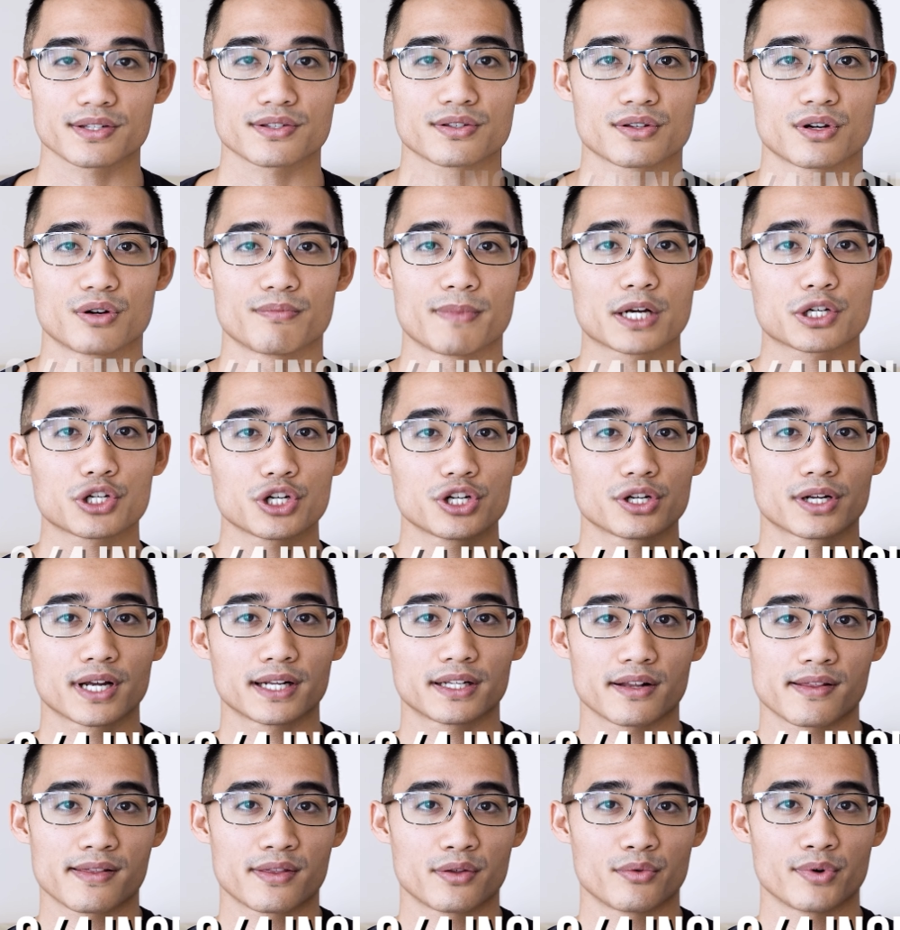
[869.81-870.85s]
So make sure you
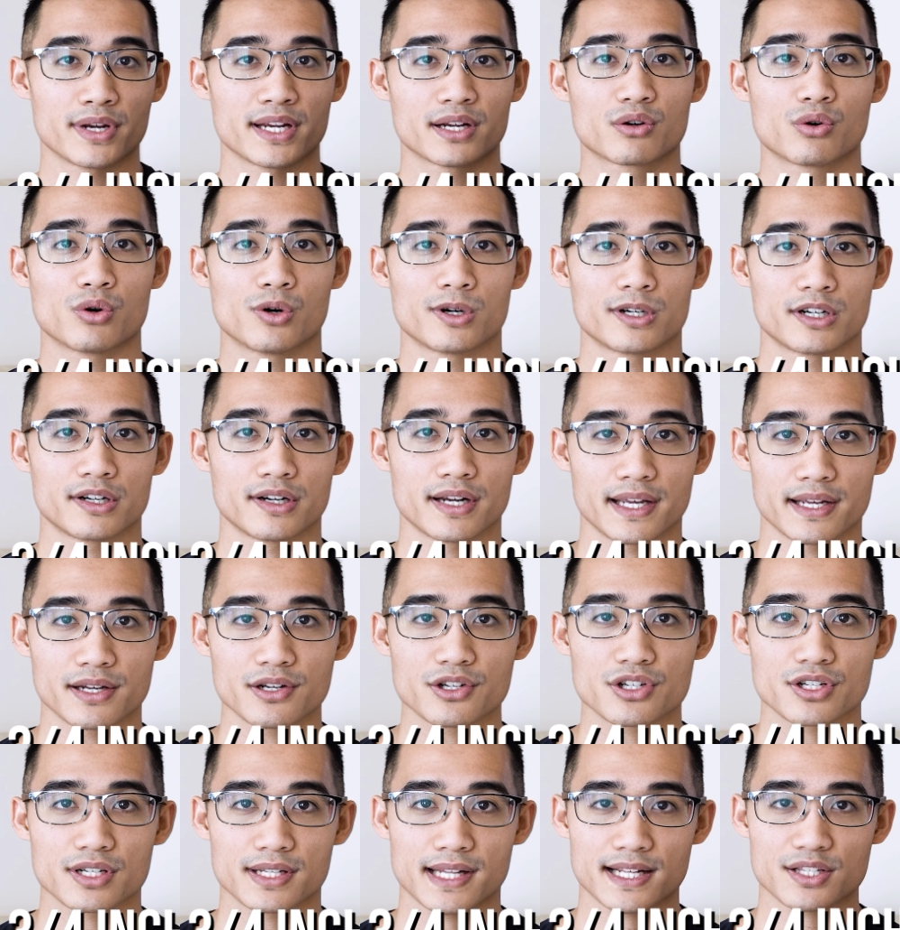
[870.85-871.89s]
get the 3/4
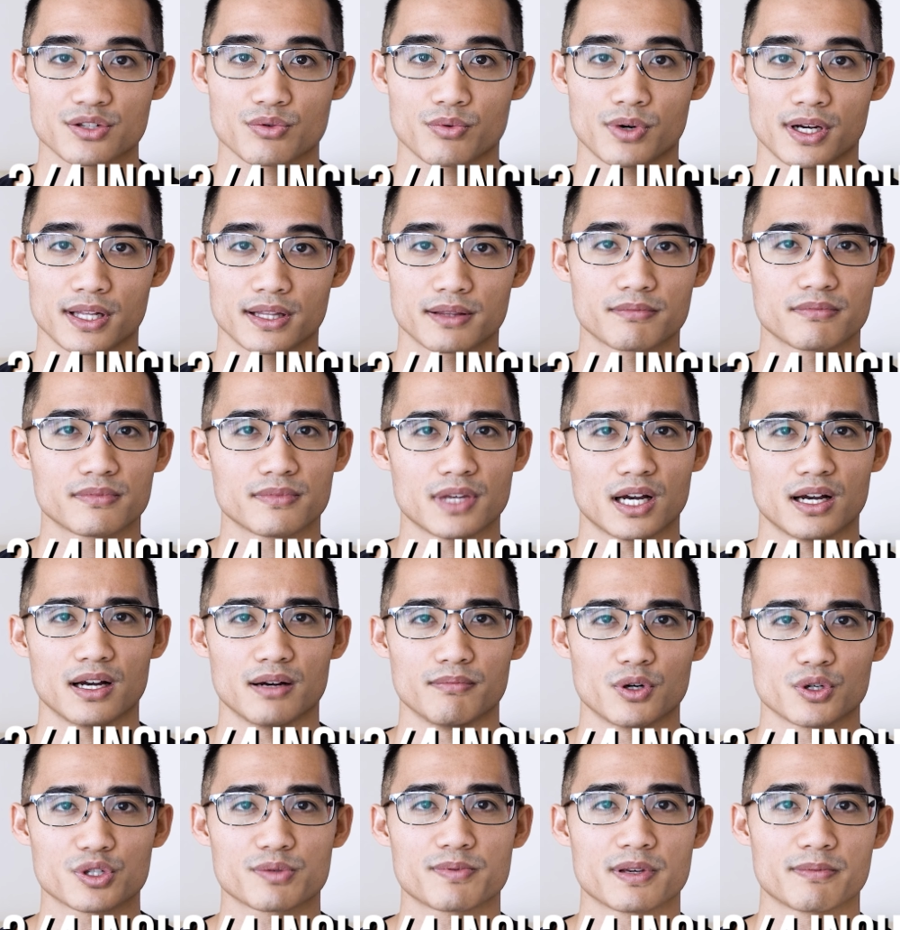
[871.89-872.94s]
inch. That's what
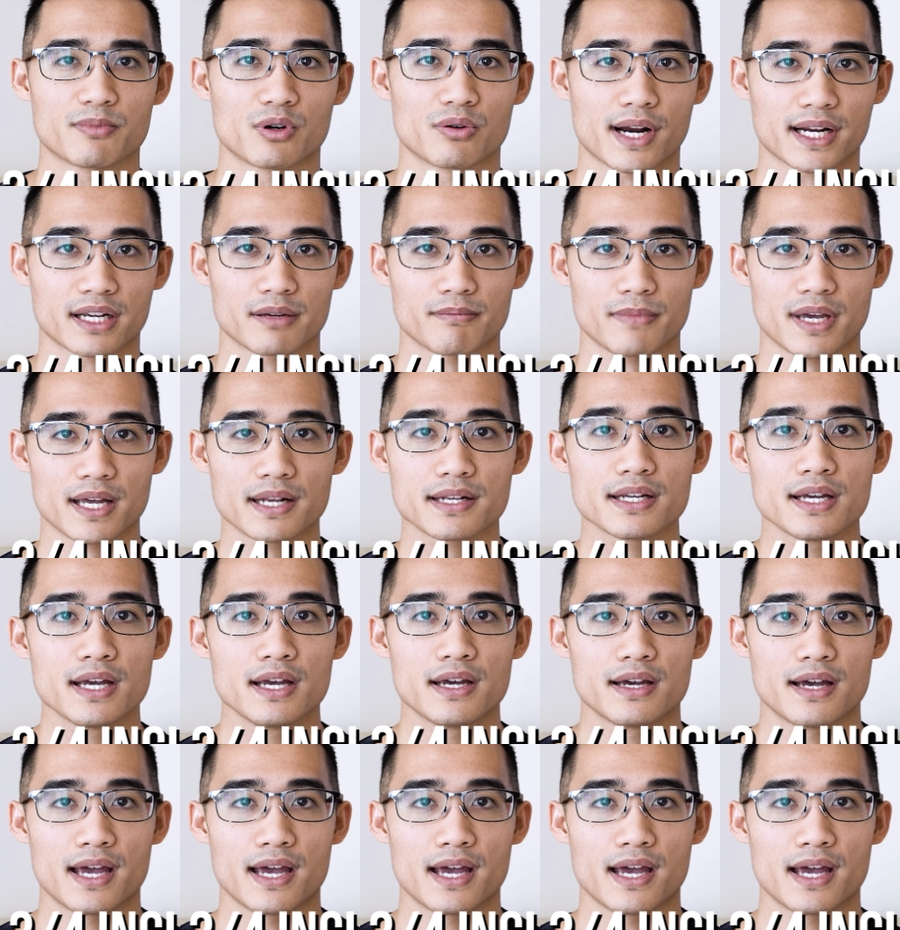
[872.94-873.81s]
most people recommend.